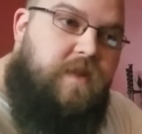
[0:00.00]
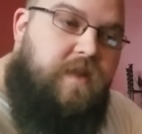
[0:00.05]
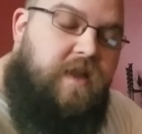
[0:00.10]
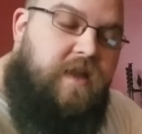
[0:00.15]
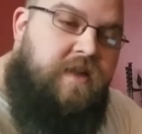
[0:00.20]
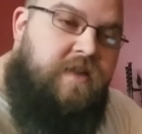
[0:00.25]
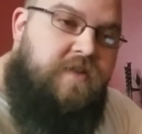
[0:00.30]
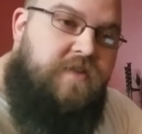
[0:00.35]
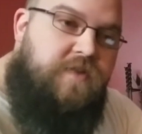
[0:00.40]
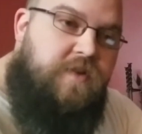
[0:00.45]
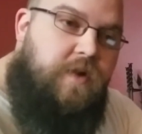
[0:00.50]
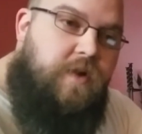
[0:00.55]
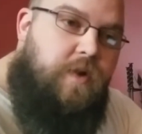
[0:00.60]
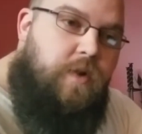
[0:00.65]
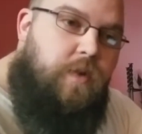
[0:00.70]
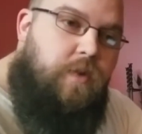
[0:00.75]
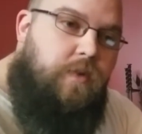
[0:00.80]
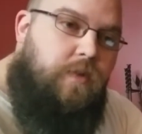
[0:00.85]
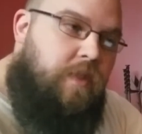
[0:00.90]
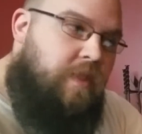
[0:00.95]
And
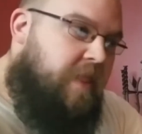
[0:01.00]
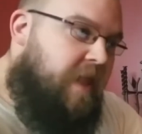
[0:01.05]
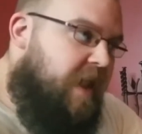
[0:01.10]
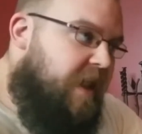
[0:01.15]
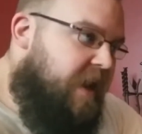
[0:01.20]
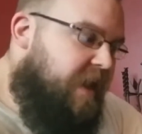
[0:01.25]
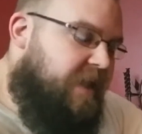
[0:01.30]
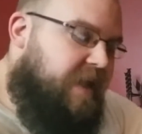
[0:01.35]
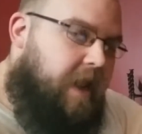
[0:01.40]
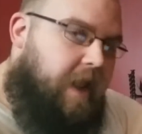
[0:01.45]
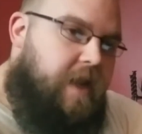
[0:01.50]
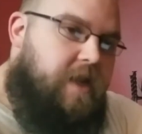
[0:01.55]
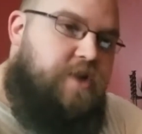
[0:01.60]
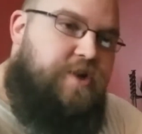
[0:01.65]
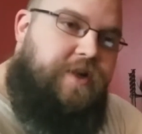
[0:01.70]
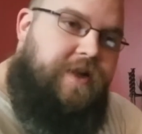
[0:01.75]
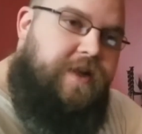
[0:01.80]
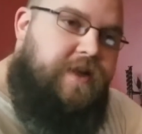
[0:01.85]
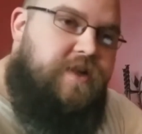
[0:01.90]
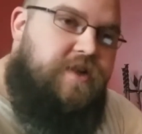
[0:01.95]
so that I can't
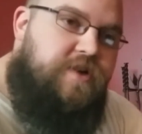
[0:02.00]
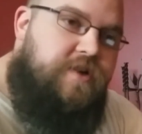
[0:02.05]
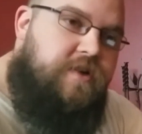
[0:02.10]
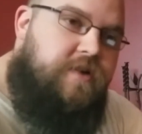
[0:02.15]
change.